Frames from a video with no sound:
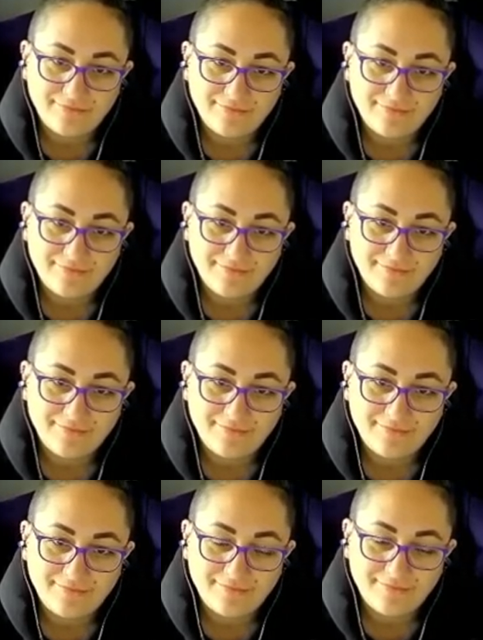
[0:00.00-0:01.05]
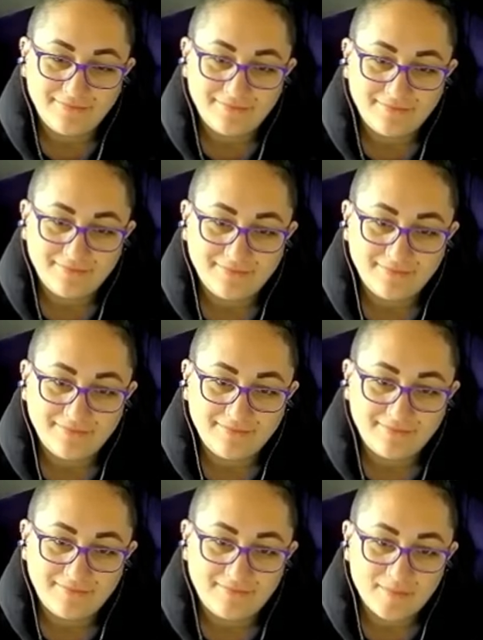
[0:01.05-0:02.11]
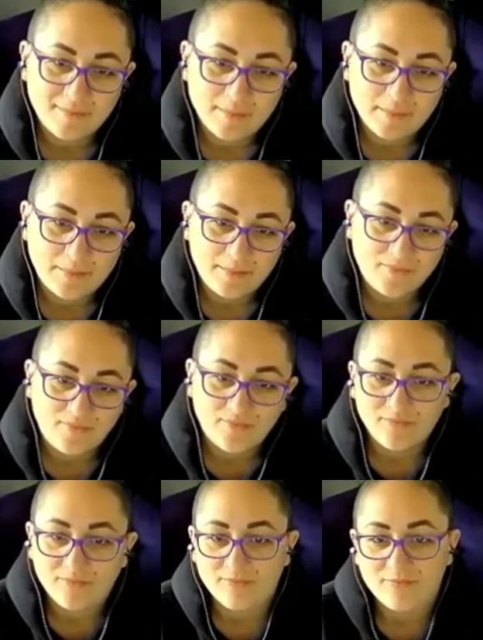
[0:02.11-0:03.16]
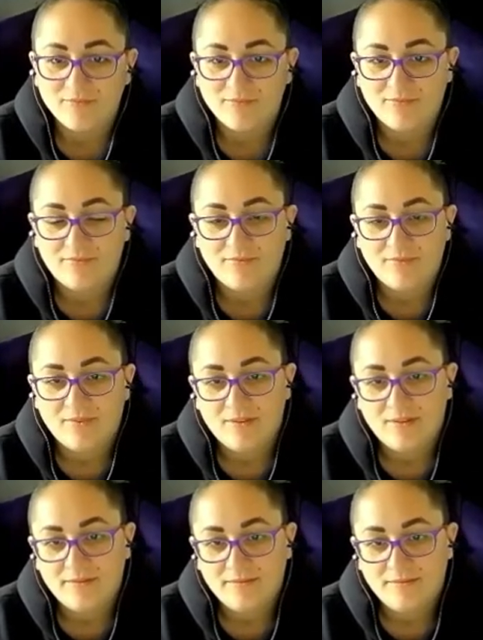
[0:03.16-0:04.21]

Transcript: This person isn't speaking.